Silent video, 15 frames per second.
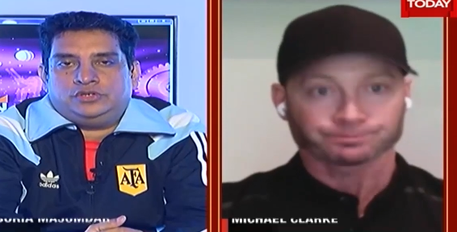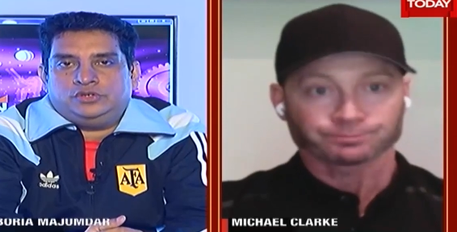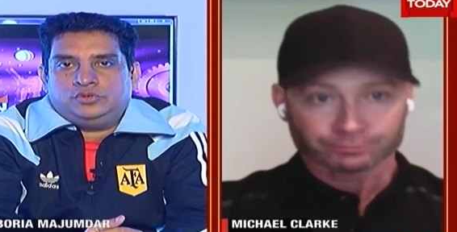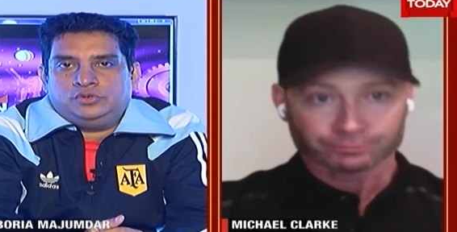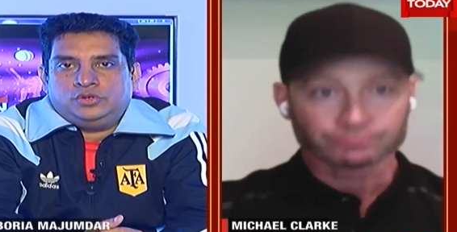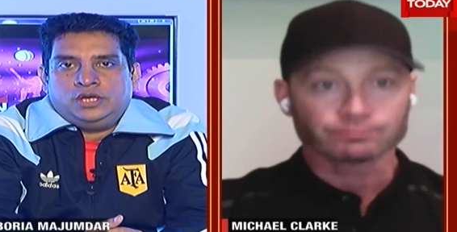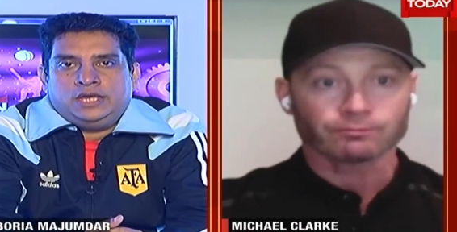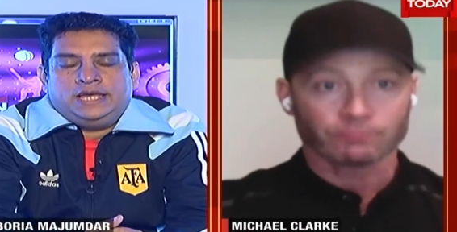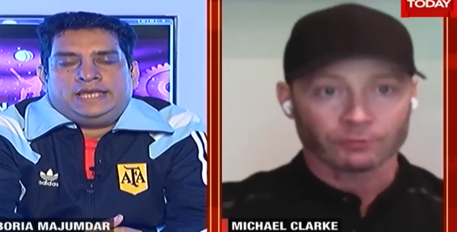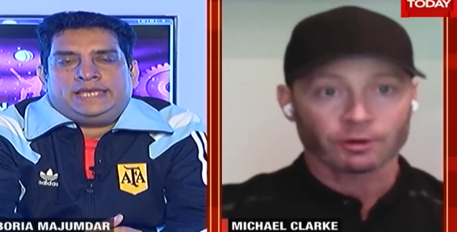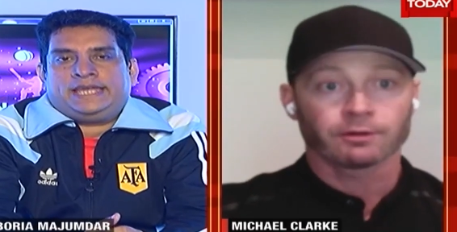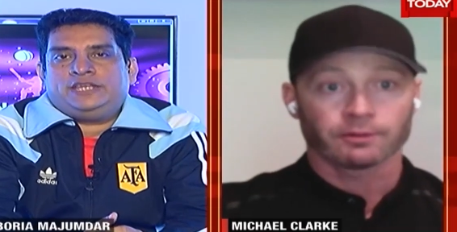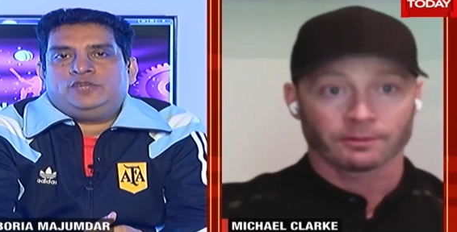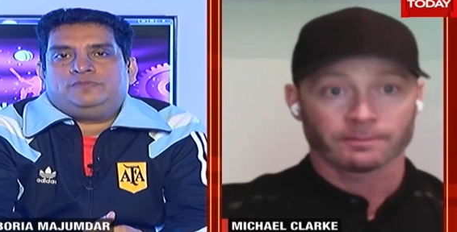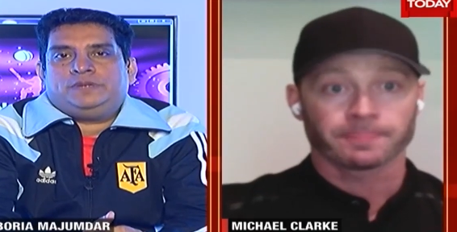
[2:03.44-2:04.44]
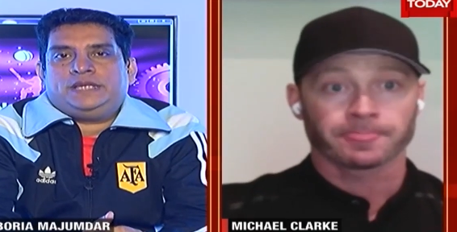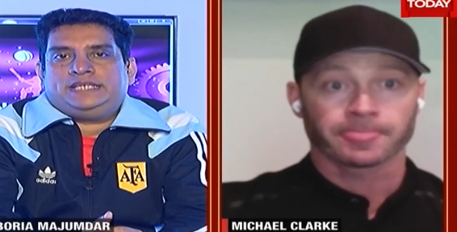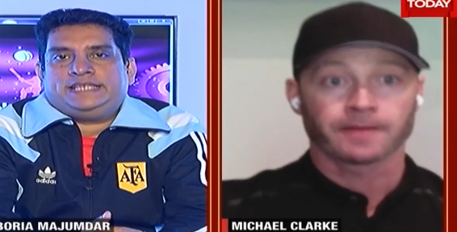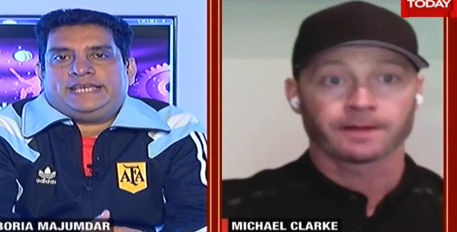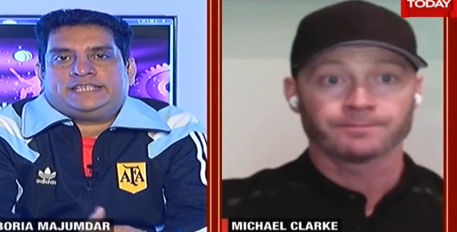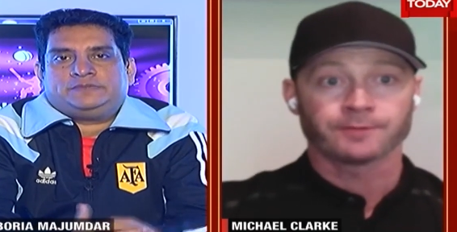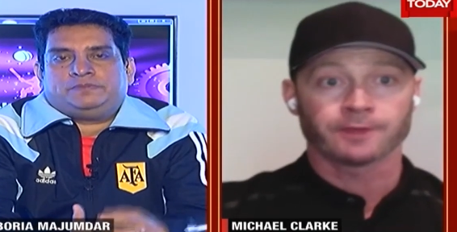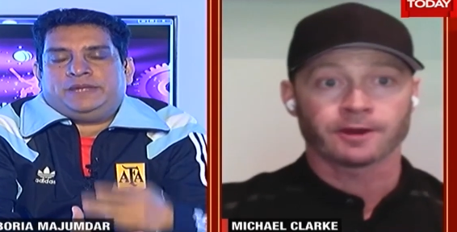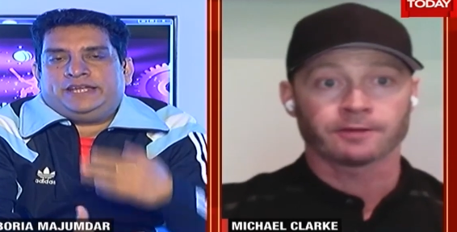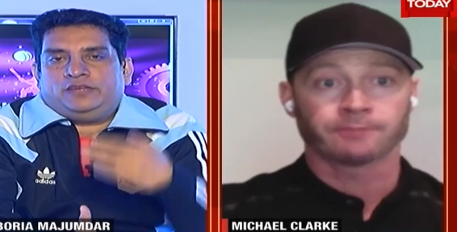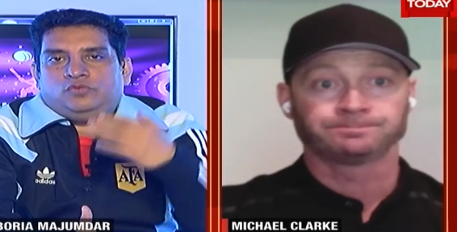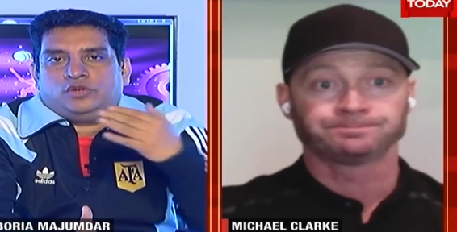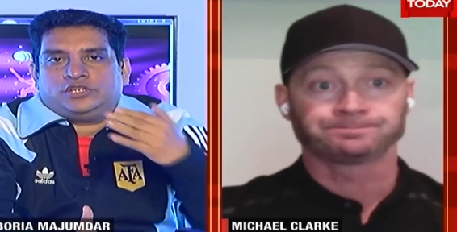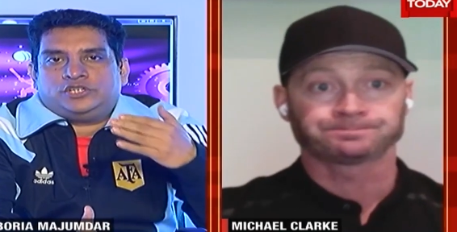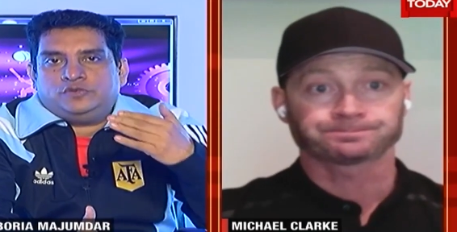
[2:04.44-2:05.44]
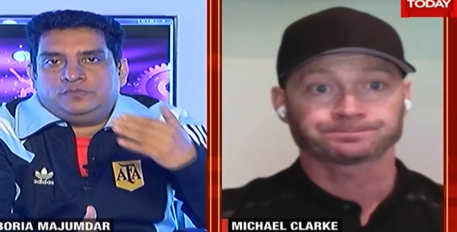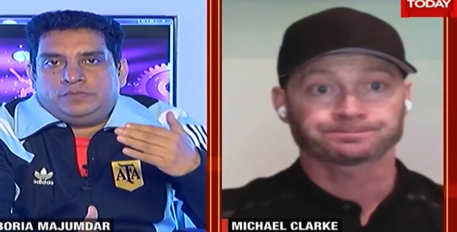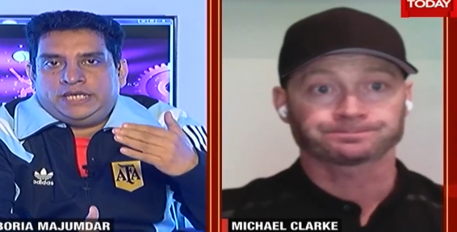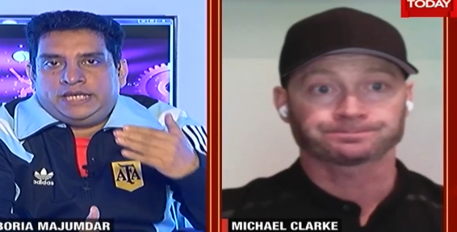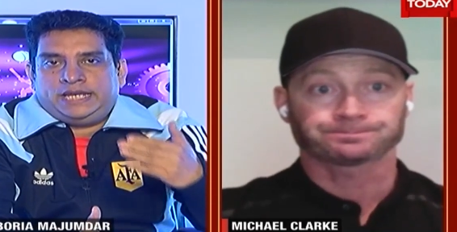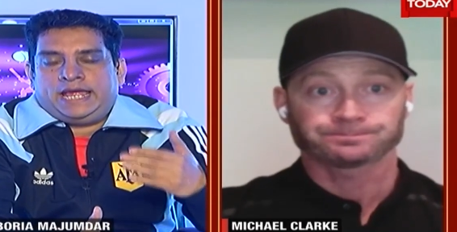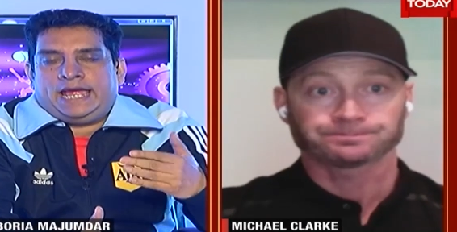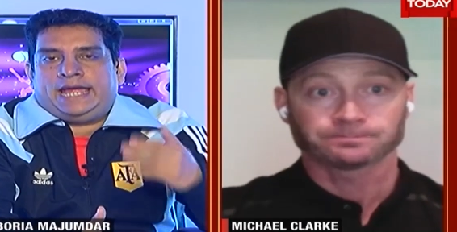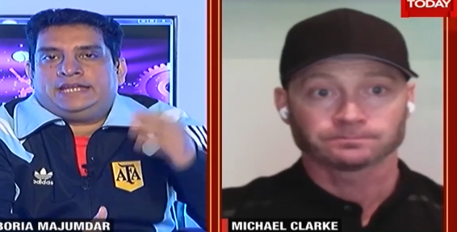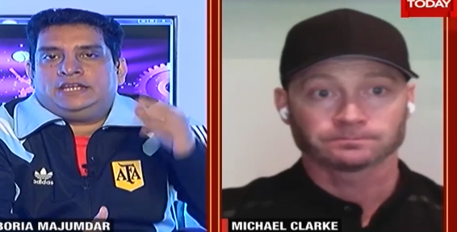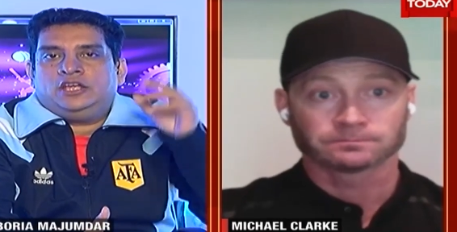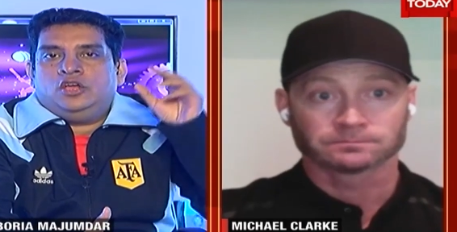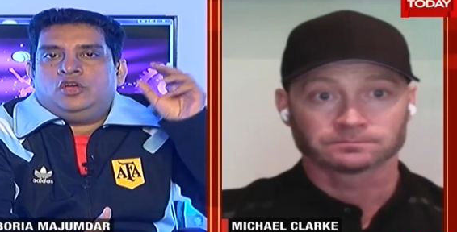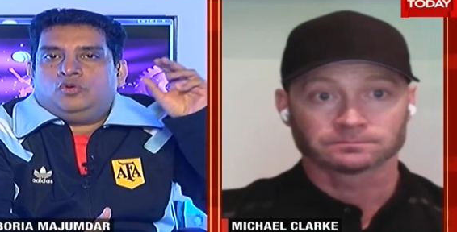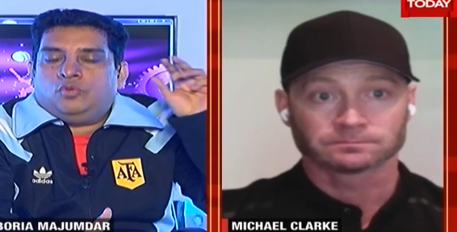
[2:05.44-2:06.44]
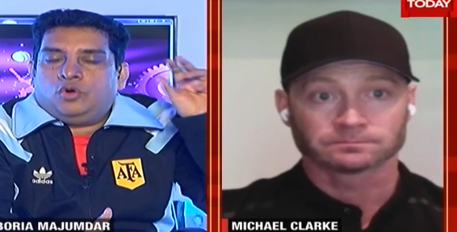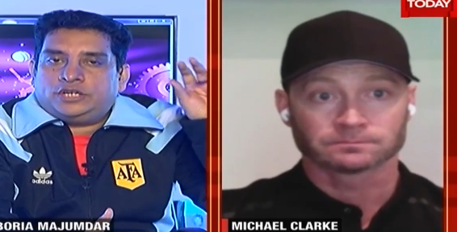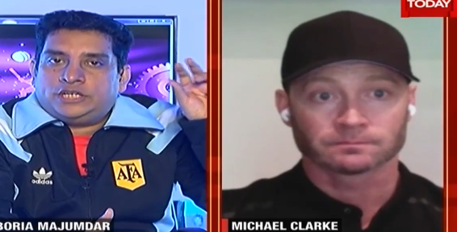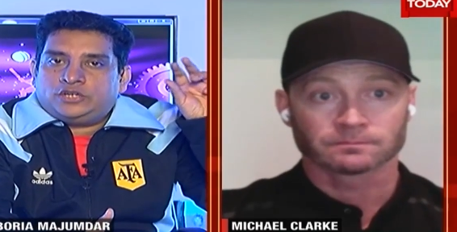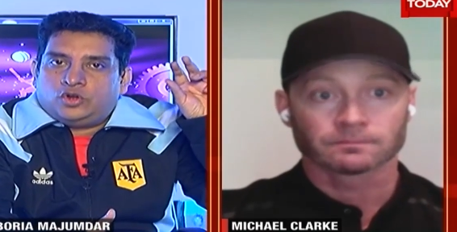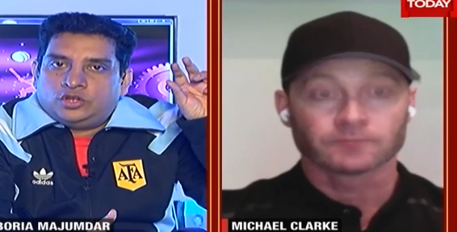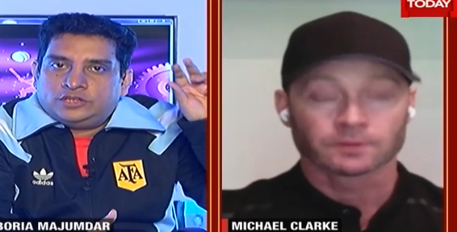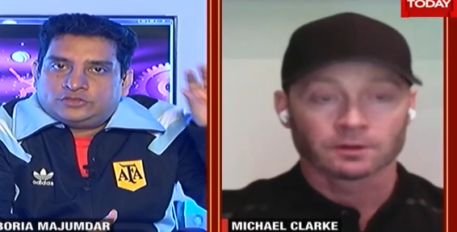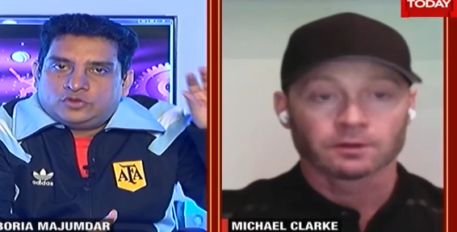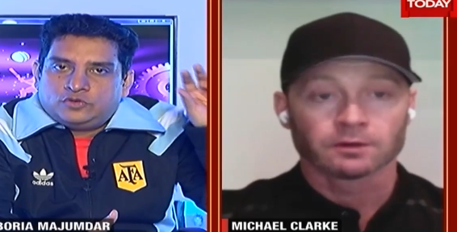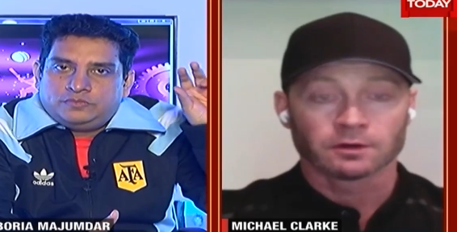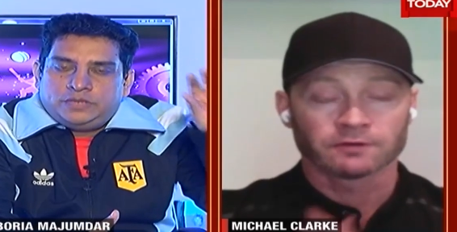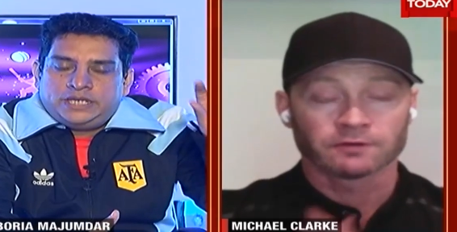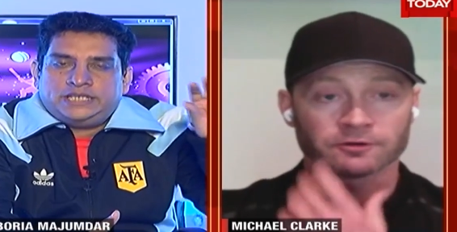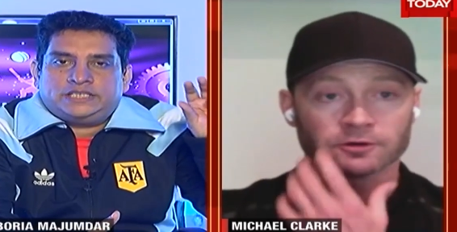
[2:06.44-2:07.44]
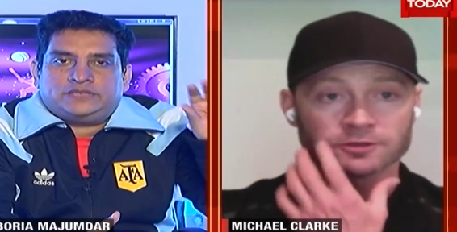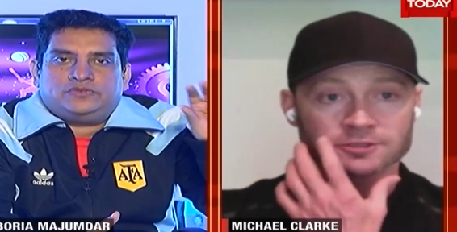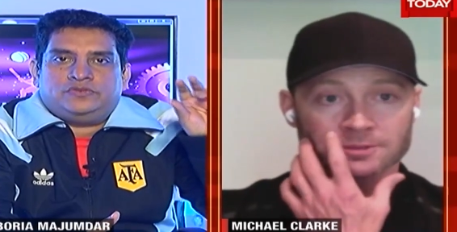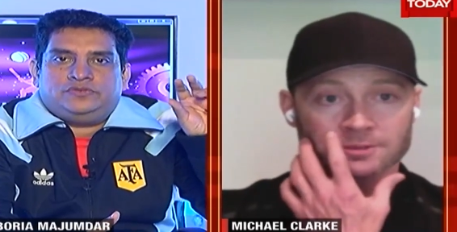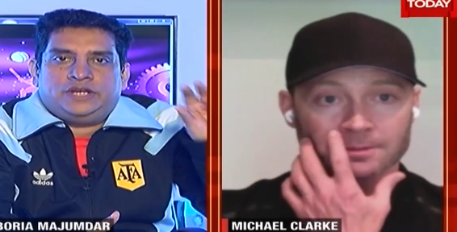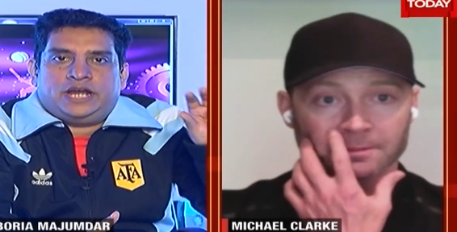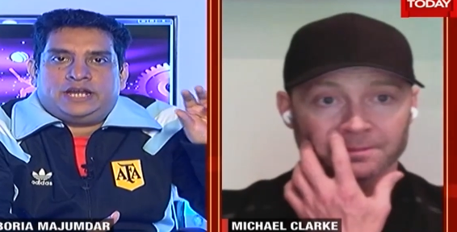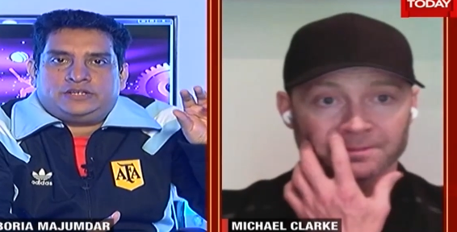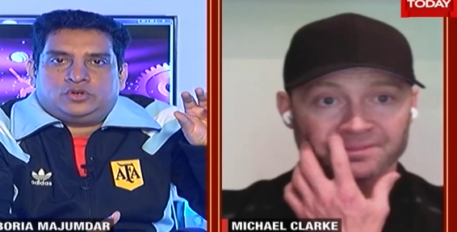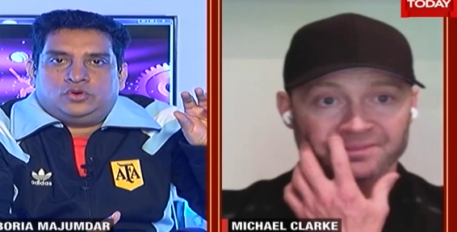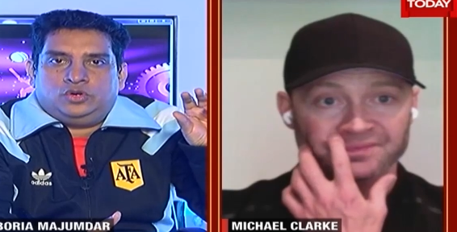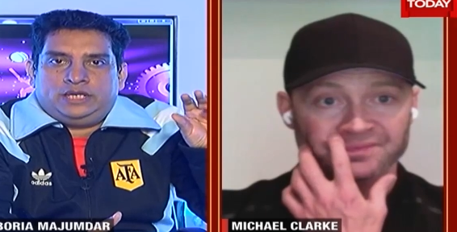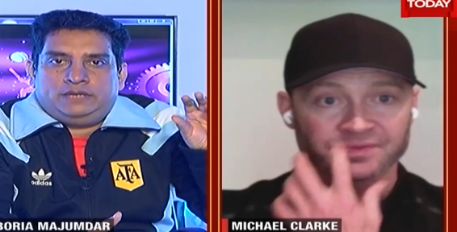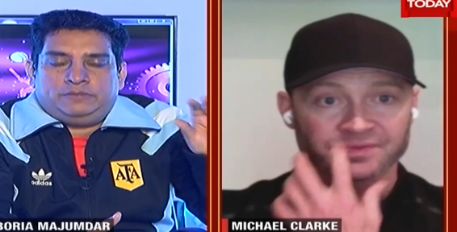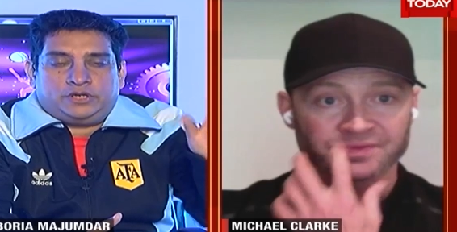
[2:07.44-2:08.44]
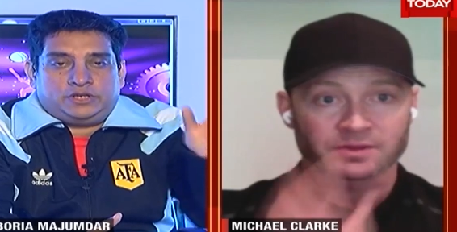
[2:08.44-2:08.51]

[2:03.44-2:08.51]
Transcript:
Speaker 1: to you. Can you please explain what you mean and what it also means for Virat Kohli,